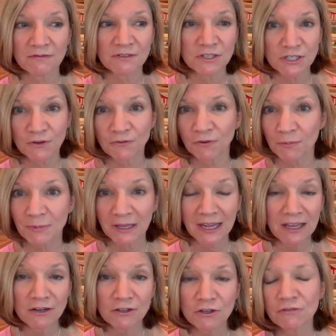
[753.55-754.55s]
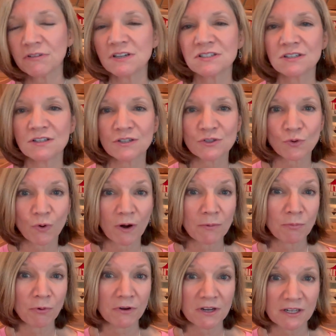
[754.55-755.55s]
different mechanical reasons or
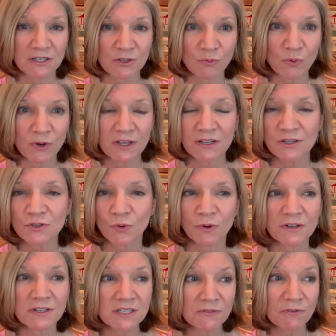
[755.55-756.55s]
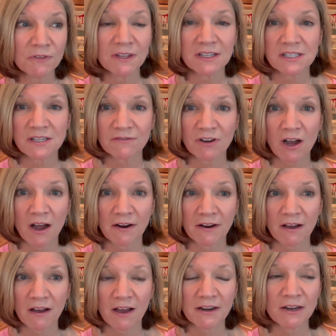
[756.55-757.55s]
unpredicted winds or different things have gone
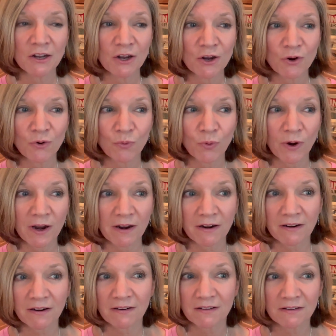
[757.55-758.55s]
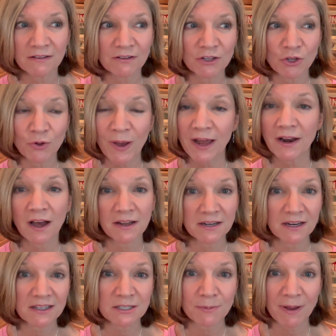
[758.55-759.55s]
on where you had
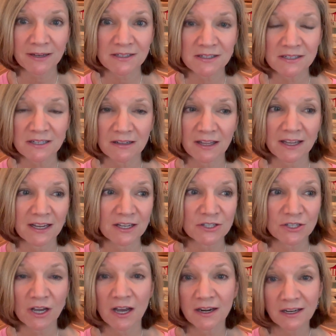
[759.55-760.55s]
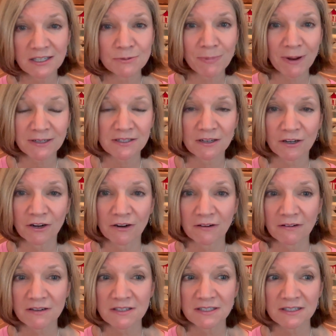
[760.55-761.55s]
unexpected delays, unexpected
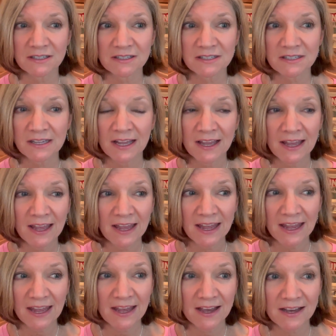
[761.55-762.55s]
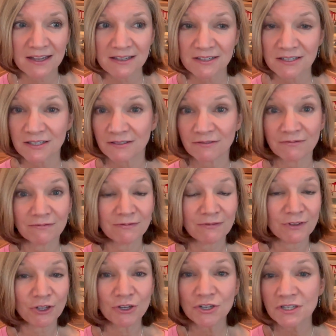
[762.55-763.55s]
occurrences, and
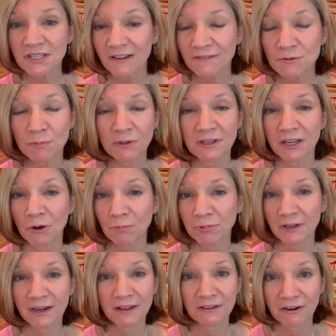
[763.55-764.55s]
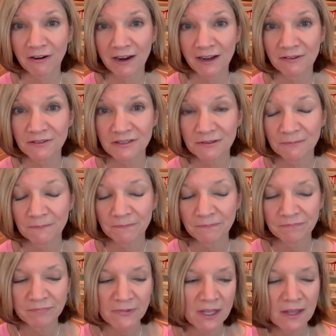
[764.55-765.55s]
you just have to put the airplane on the ground.
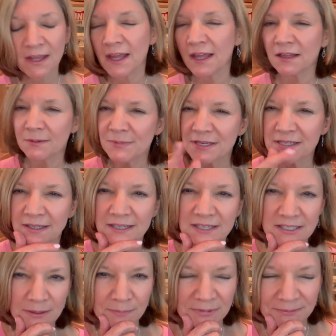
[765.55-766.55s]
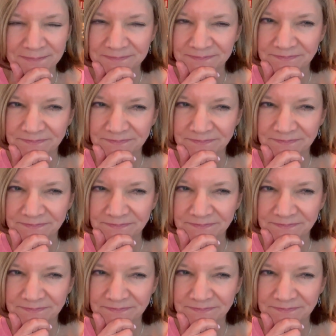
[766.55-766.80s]
Hey, let me tell you something.